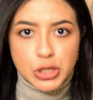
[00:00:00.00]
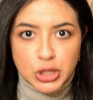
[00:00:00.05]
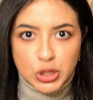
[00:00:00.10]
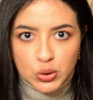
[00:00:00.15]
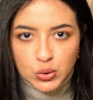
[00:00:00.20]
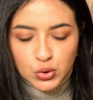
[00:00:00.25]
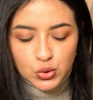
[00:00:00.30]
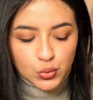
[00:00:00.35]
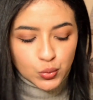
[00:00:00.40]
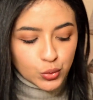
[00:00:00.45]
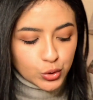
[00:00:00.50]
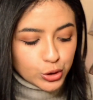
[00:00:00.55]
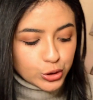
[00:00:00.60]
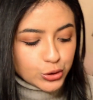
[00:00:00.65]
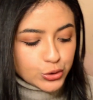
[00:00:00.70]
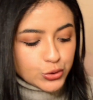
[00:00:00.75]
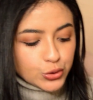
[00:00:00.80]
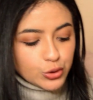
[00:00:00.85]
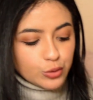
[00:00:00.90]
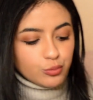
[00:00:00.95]
usual
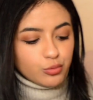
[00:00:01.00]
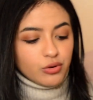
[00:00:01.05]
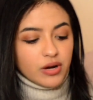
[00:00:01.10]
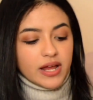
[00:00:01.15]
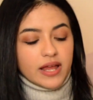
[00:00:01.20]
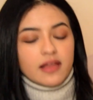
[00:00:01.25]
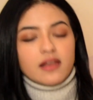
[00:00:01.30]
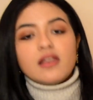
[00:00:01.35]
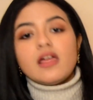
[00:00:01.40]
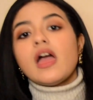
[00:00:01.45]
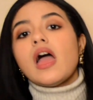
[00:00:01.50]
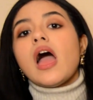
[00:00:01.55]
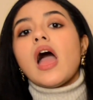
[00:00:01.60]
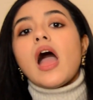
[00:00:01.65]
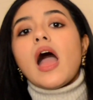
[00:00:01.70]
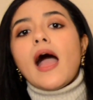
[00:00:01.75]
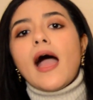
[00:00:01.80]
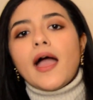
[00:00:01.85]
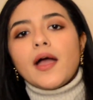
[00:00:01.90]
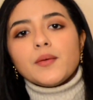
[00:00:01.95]
to the brain,
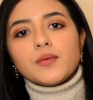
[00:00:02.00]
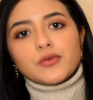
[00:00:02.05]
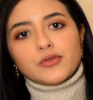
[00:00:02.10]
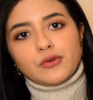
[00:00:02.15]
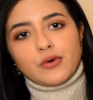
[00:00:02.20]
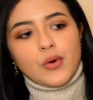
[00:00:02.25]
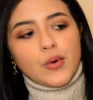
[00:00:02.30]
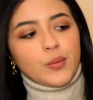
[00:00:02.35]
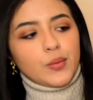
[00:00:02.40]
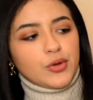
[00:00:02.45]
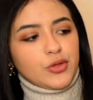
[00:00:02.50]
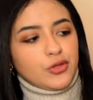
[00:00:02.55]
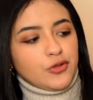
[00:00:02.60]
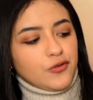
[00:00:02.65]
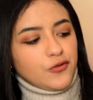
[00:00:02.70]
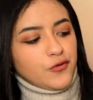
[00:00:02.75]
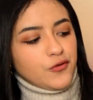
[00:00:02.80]
I would go with The